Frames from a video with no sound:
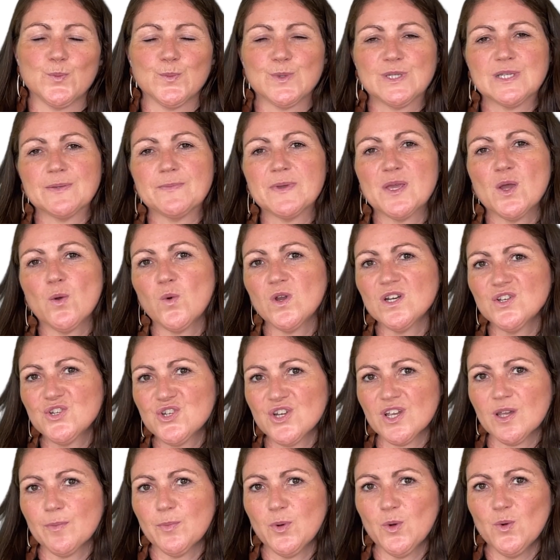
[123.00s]
to be a
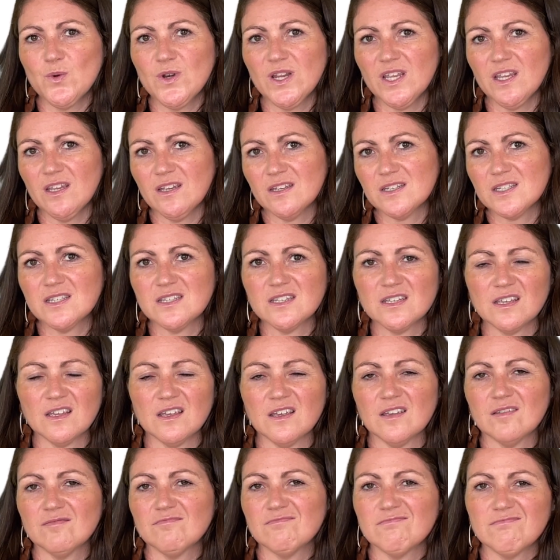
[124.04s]
one-trick pony is to
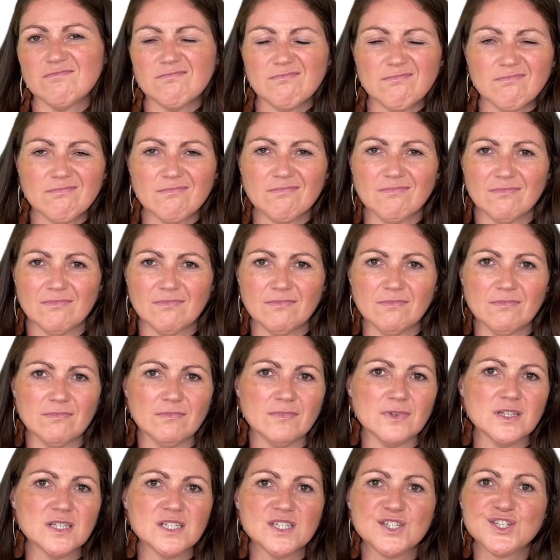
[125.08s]

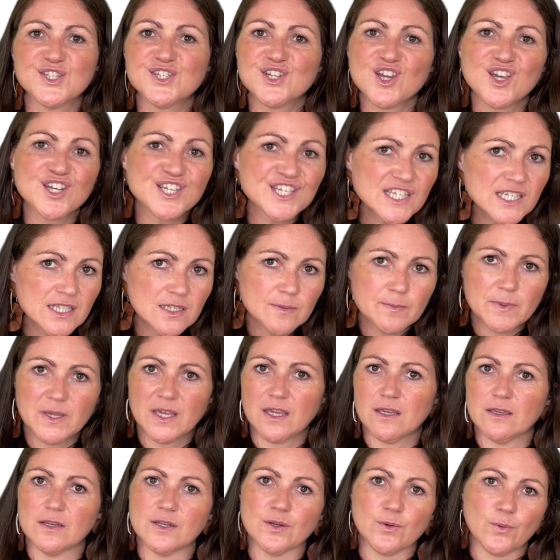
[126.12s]
just be
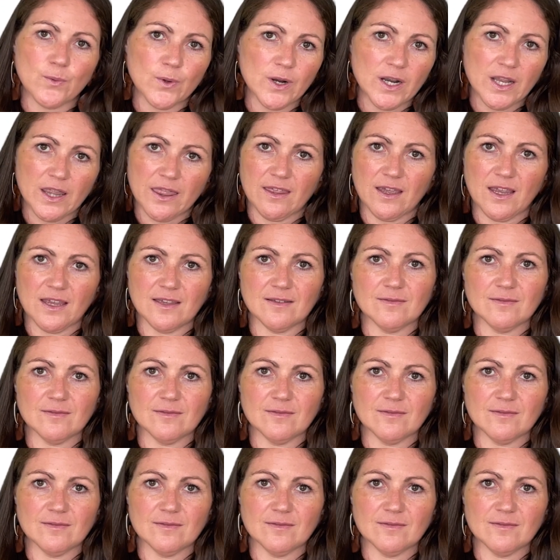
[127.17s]
good at one thing.